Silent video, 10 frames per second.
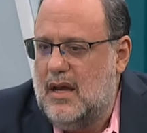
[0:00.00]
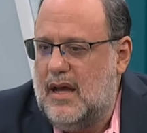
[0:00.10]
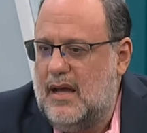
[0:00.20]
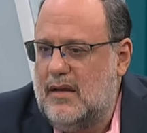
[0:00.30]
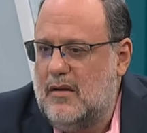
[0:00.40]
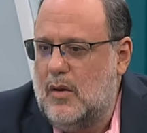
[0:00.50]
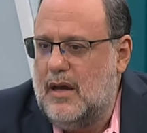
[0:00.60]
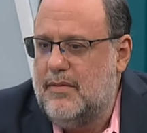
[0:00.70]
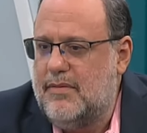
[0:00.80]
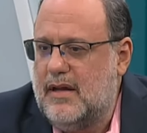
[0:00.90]
And
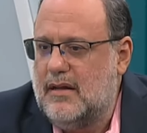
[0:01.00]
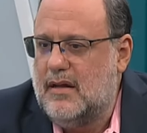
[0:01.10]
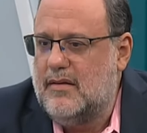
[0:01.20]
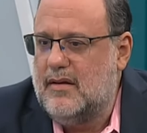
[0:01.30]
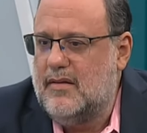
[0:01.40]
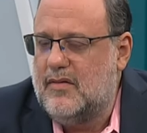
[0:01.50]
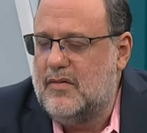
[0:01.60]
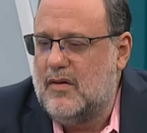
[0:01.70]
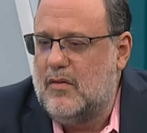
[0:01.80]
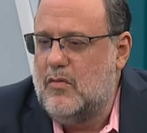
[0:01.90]
I think that
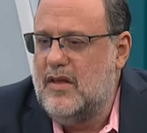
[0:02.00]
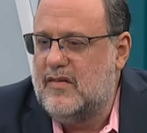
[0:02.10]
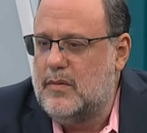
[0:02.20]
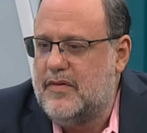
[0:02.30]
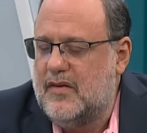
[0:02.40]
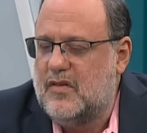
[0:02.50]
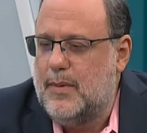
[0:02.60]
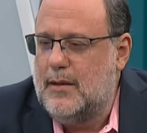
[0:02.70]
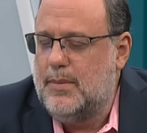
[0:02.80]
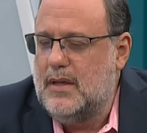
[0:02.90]
it's unreasonable to
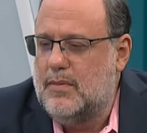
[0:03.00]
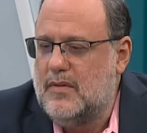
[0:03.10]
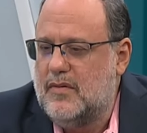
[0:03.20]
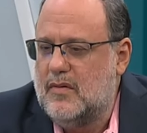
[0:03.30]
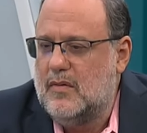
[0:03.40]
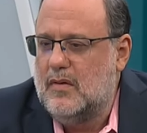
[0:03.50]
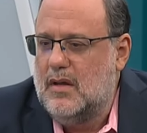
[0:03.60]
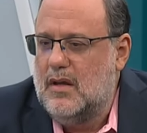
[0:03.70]
expect people to